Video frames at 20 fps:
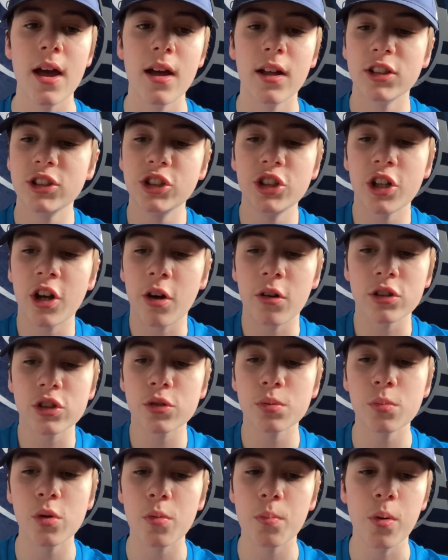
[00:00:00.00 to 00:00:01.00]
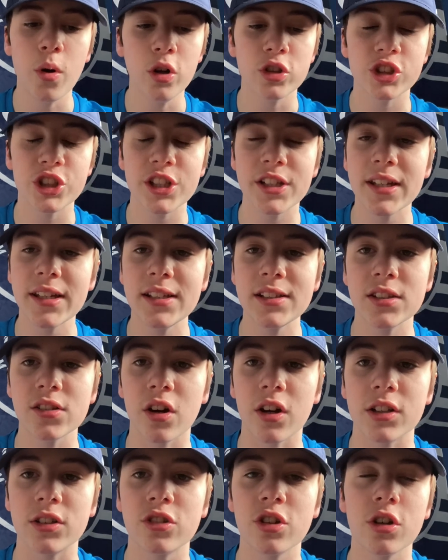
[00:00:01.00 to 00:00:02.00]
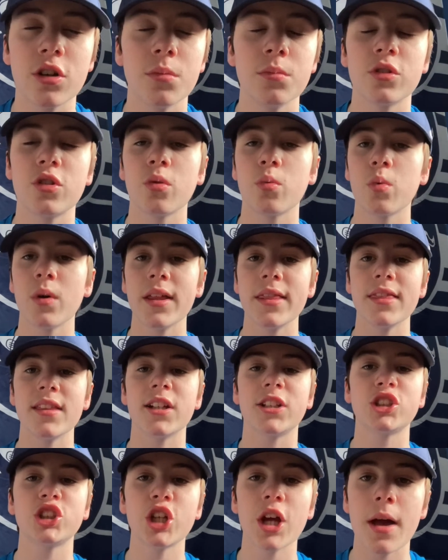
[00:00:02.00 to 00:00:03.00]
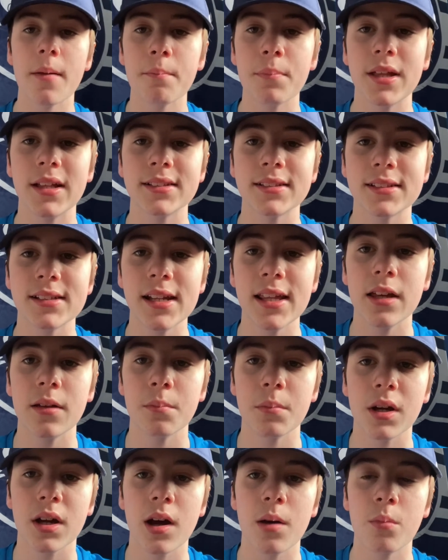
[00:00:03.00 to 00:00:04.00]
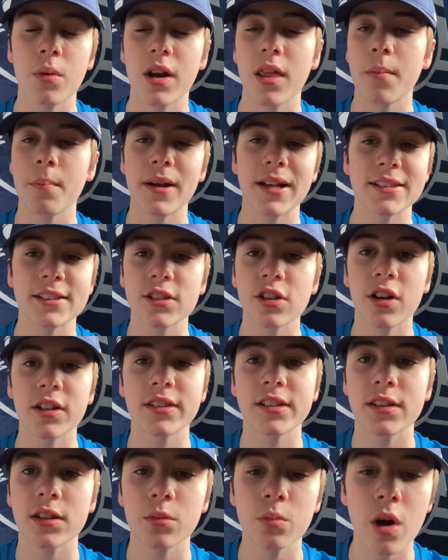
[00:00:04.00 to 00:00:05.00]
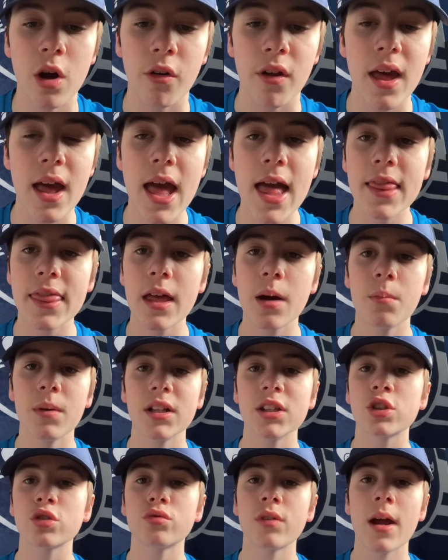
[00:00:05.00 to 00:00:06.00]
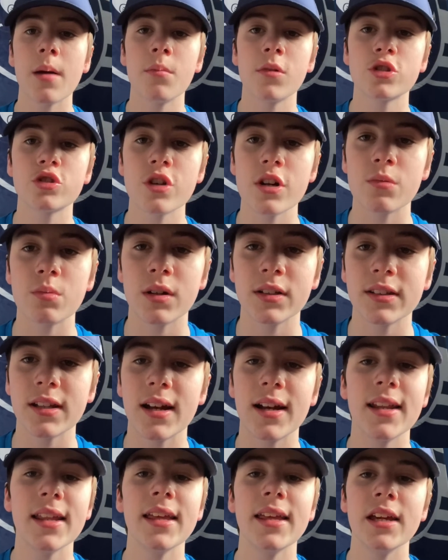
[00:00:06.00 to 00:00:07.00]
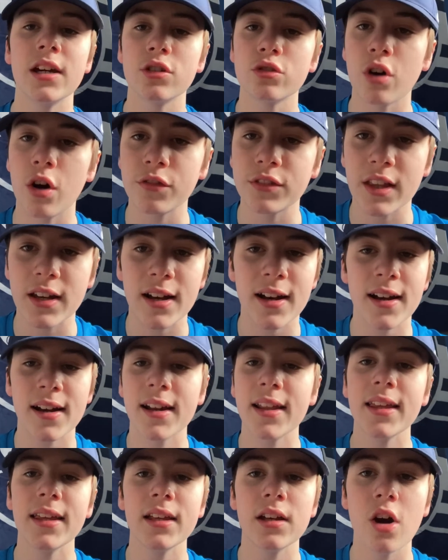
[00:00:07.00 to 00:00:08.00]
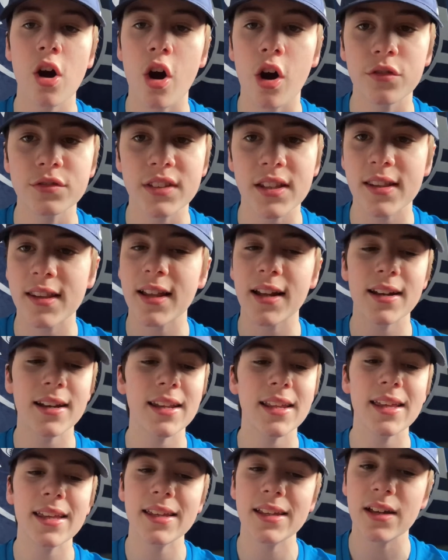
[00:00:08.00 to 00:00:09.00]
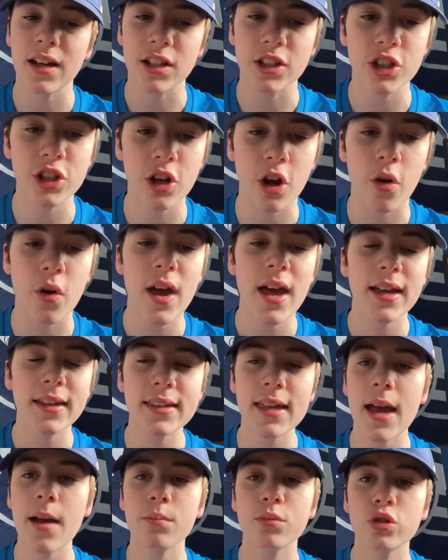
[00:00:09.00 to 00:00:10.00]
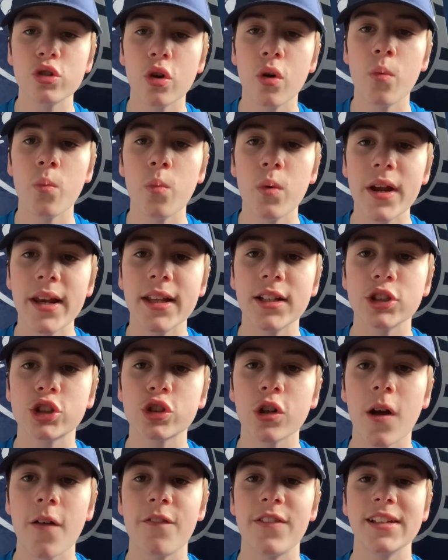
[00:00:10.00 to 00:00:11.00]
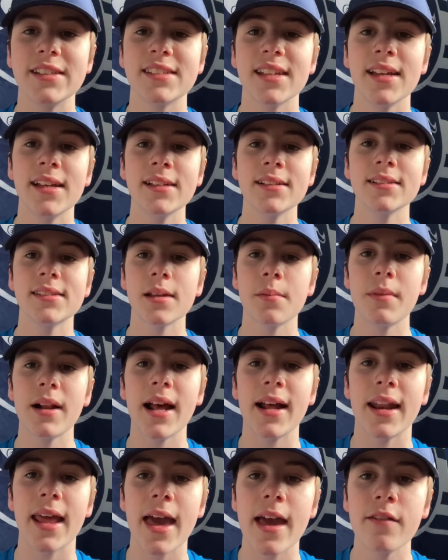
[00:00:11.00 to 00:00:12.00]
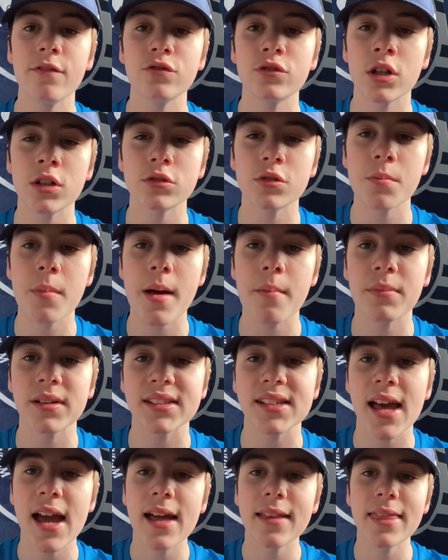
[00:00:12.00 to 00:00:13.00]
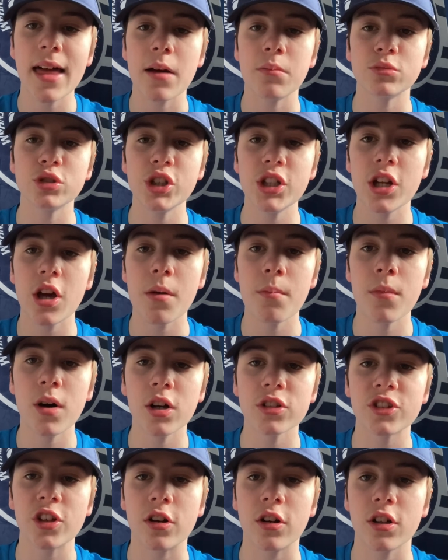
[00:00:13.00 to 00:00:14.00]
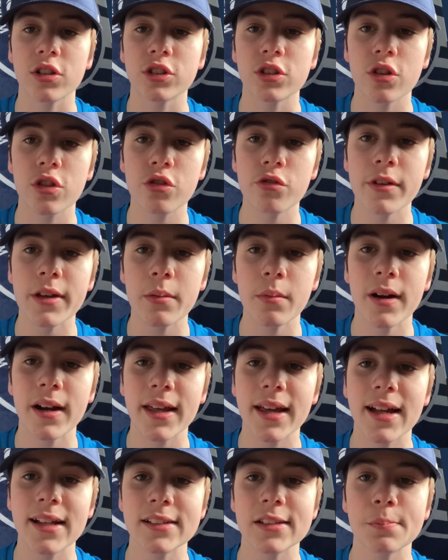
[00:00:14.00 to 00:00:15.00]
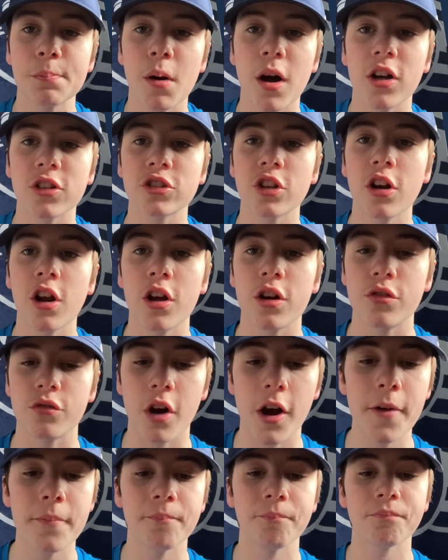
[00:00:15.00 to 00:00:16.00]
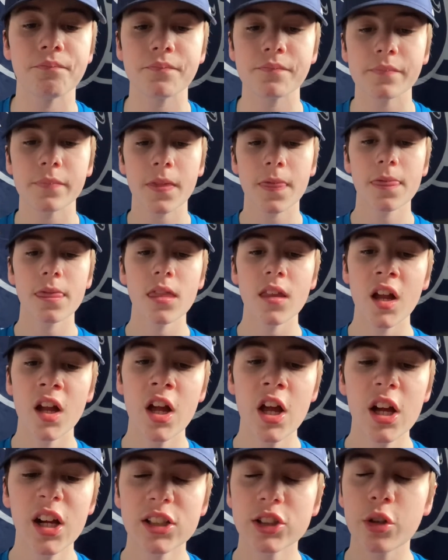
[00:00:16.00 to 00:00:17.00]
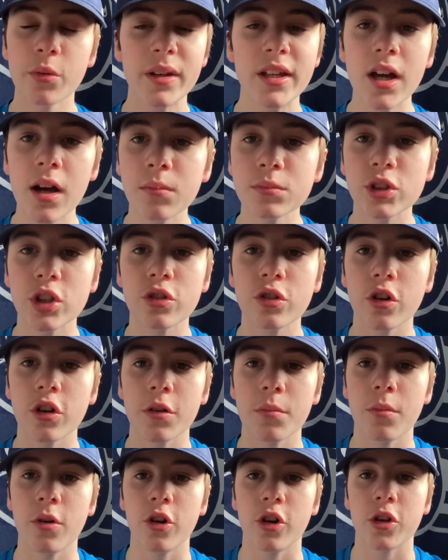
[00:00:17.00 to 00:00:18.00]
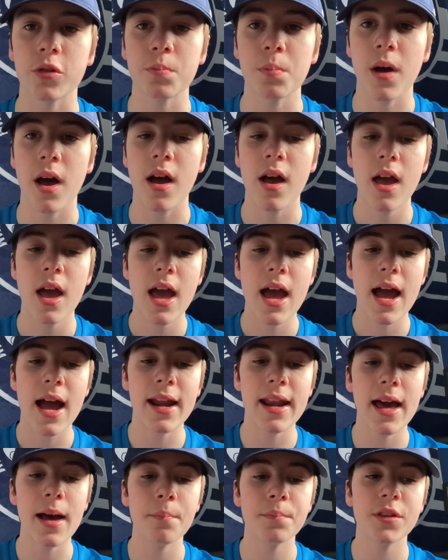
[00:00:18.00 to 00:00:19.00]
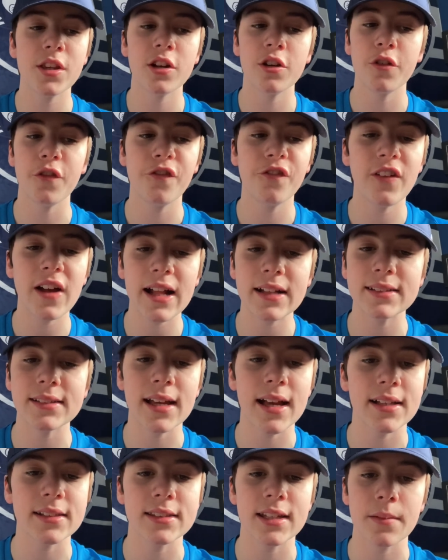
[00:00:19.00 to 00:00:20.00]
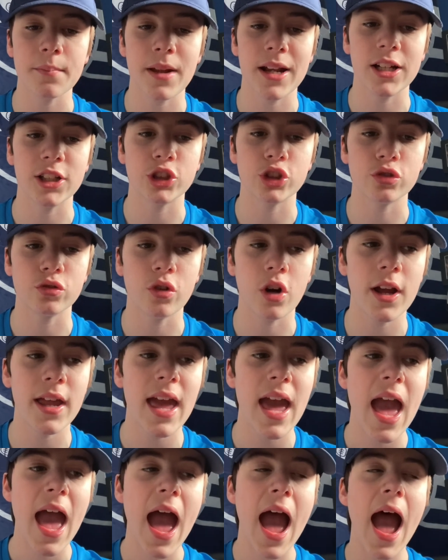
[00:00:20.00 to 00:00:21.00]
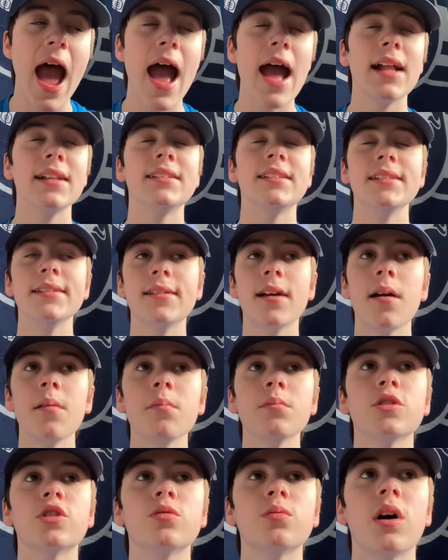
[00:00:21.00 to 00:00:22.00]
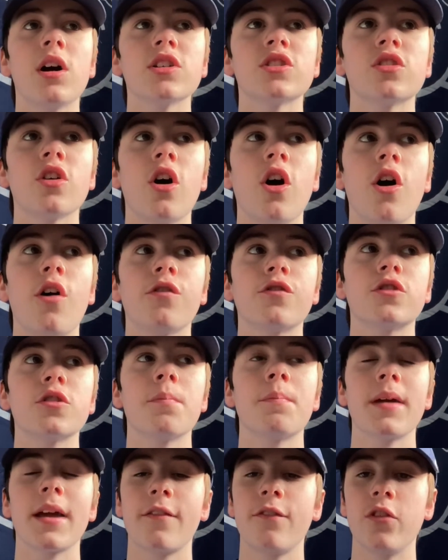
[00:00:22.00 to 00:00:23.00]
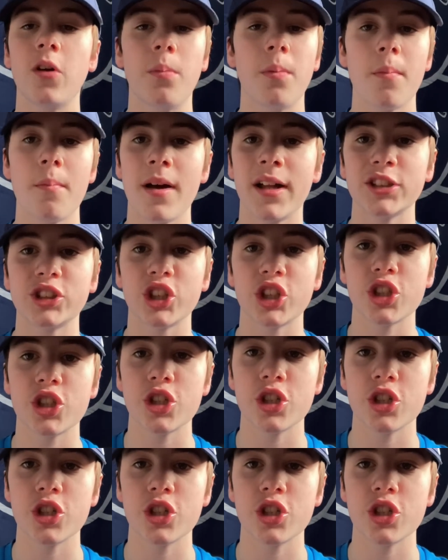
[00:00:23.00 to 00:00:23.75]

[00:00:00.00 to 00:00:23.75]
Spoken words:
you know, a small Portuguese side, took him to win the Champions League and become one of the best sides in the world. Then went to Real Madrid, won the Liga after La Liga after La Liga, you know, kept on winning trophies. Inter Milan, everyone remembers that Mourinho masterclass, the 3-1 against Barcelona, right? So he comes to Tottenham Hotspur, an absolute fantastic manager, right? And he comes to us after a big flop at Manchester